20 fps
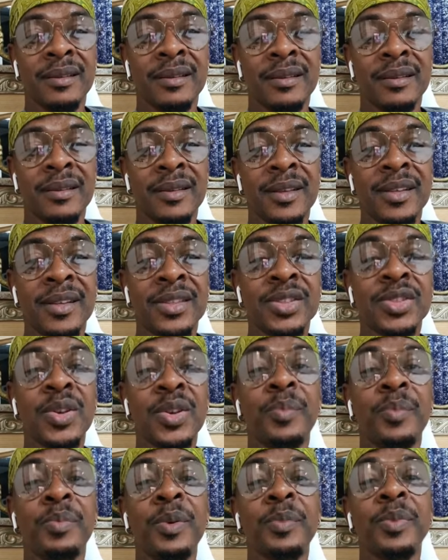Some
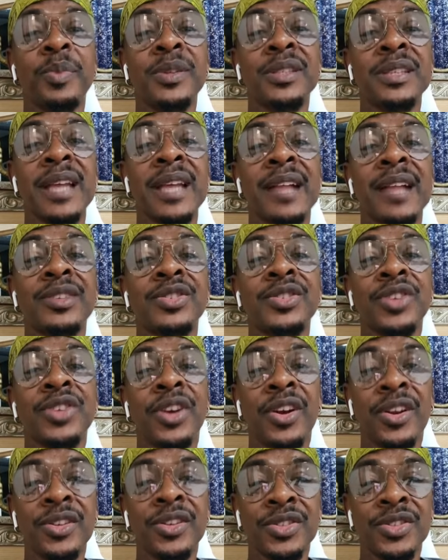people start
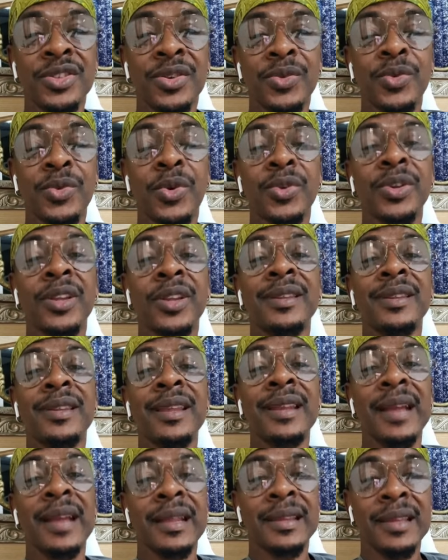church around the
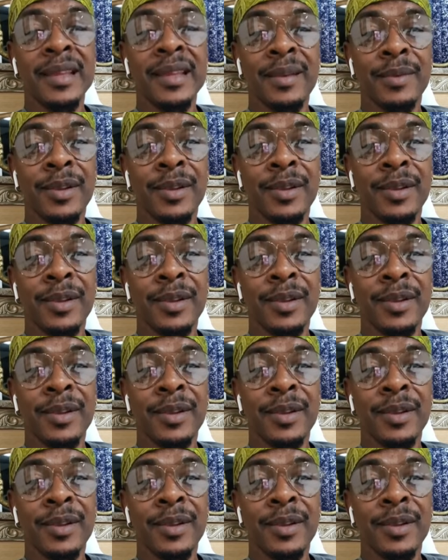dinner table.